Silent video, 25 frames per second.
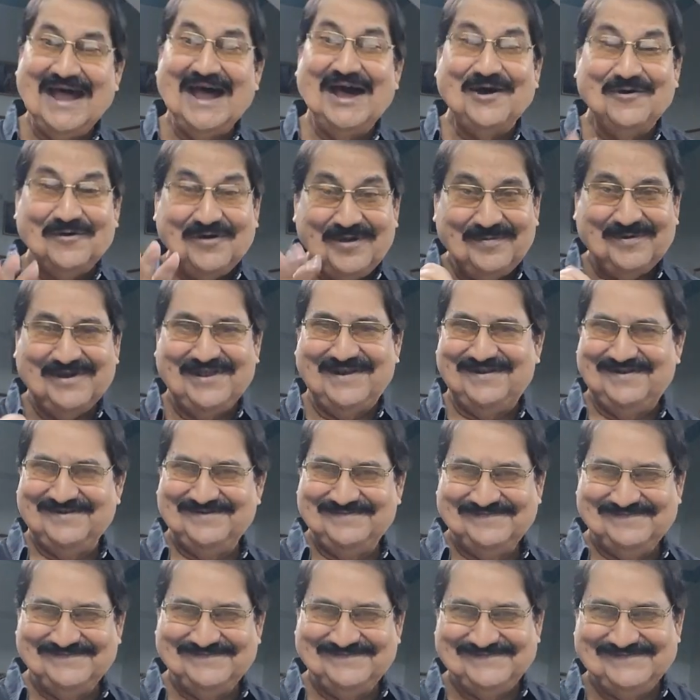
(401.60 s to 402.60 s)

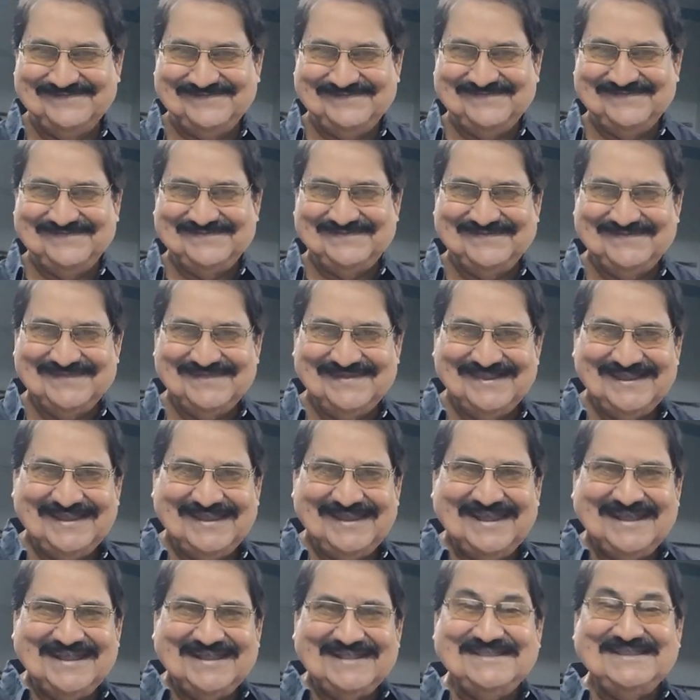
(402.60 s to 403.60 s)
However,
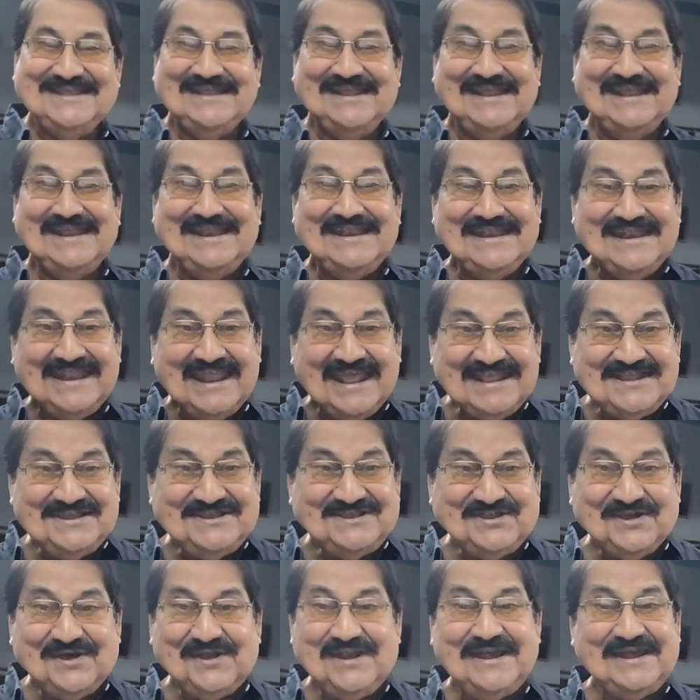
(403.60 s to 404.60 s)
the
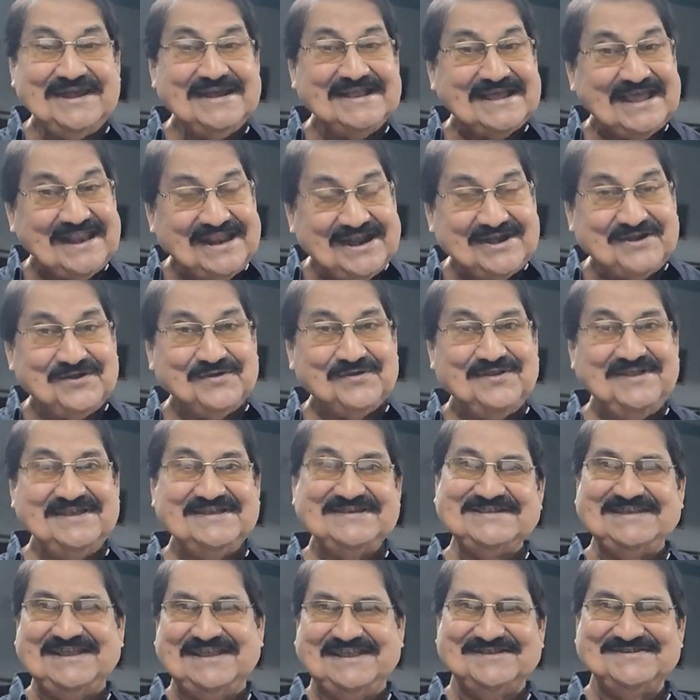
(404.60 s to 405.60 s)
nature and
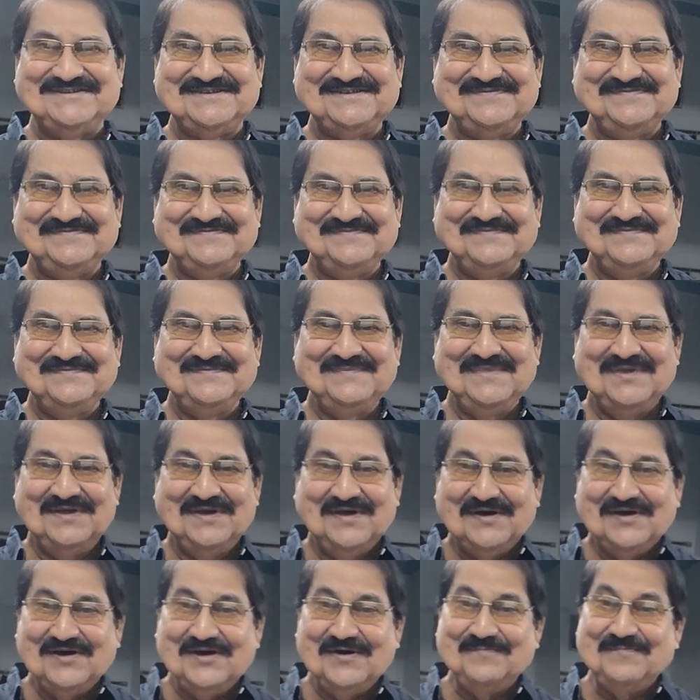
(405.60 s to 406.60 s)
characteristics
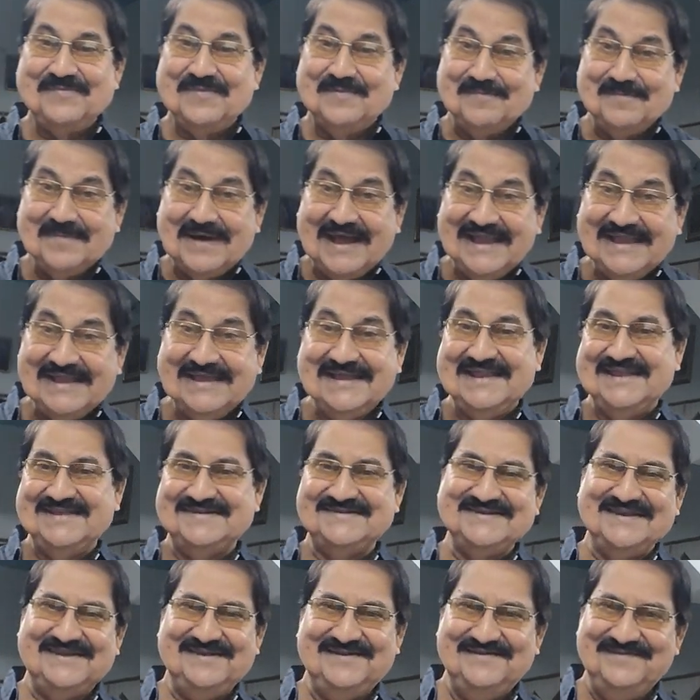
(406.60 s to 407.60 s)
of
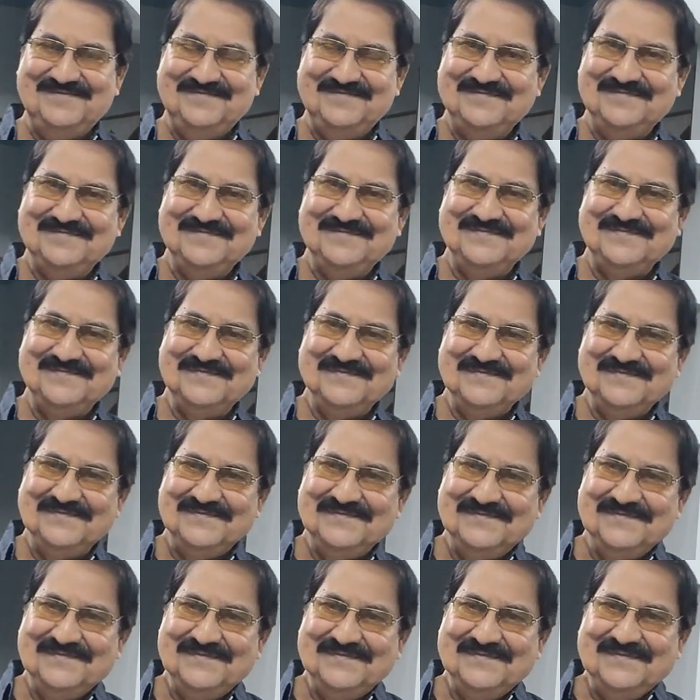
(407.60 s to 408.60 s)
migration
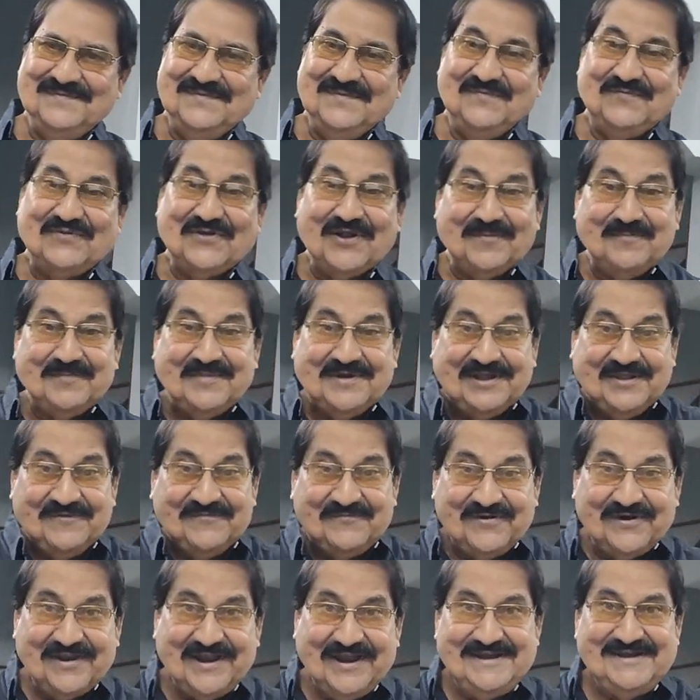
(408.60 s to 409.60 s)
from
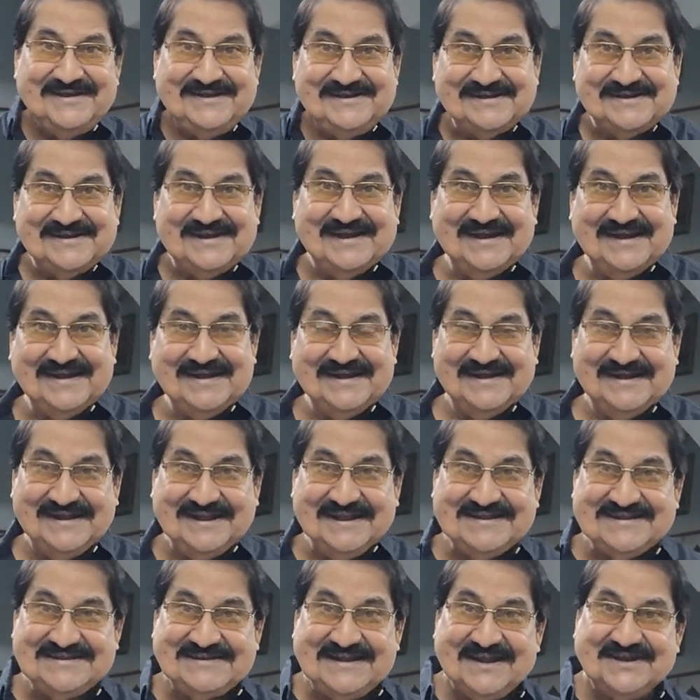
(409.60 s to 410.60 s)
different
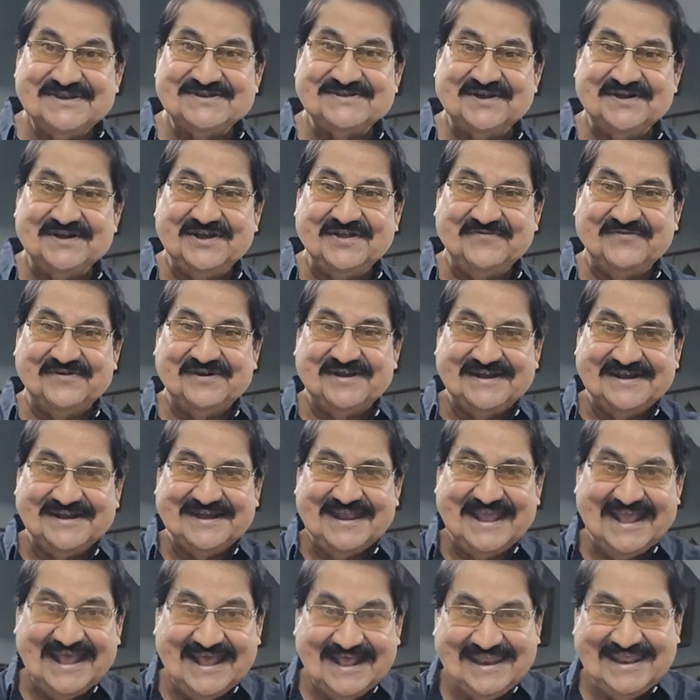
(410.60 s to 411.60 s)
districts to
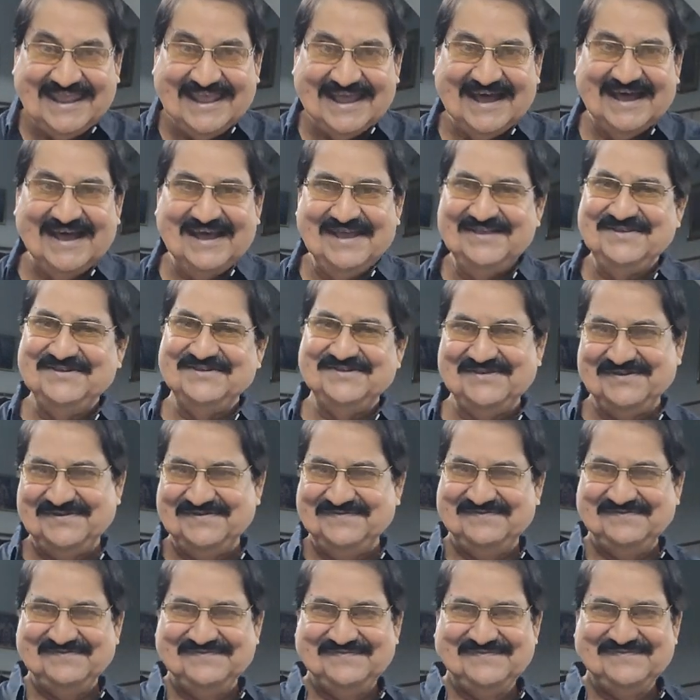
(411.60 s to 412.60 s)
different areas
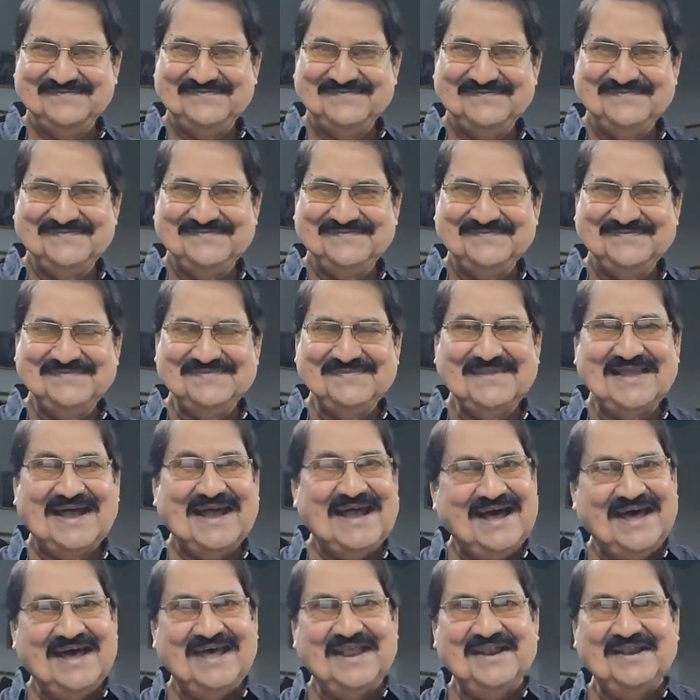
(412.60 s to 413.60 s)

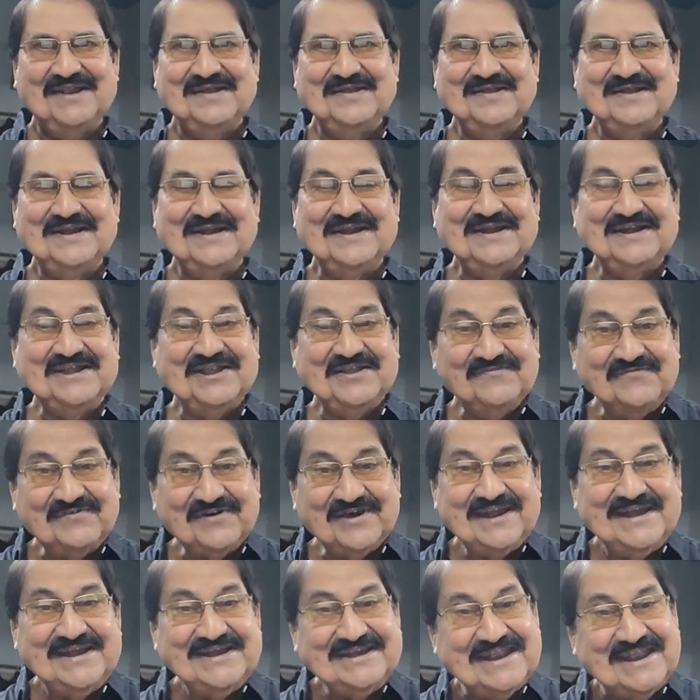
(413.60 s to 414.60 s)
are
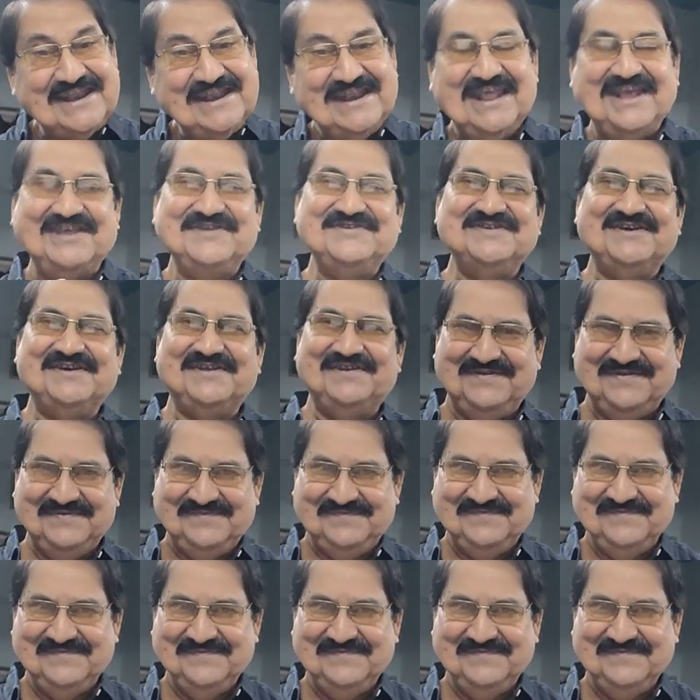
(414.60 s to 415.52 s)
different in nature.